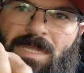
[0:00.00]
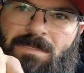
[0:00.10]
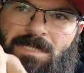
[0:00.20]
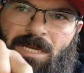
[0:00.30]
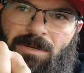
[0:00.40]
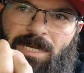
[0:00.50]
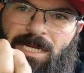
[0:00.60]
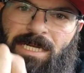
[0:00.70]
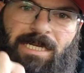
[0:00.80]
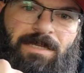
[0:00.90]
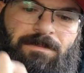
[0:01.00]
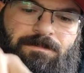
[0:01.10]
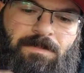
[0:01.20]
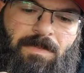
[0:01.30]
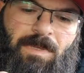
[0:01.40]
So,
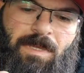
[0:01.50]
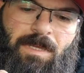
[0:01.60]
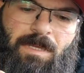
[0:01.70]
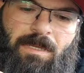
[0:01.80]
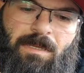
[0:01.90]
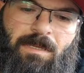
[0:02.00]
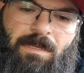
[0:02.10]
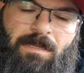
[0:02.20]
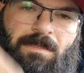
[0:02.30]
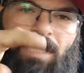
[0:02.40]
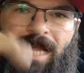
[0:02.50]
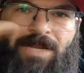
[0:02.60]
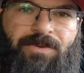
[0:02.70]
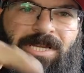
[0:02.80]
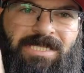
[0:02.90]
they had
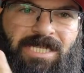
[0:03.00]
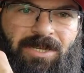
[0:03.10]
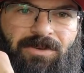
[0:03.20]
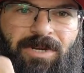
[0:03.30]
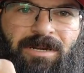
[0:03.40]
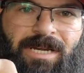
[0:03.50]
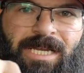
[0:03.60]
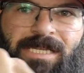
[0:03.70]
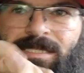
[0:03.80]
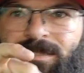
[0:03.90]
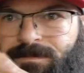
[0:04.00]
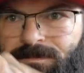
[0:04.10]
to reseal the rear ends.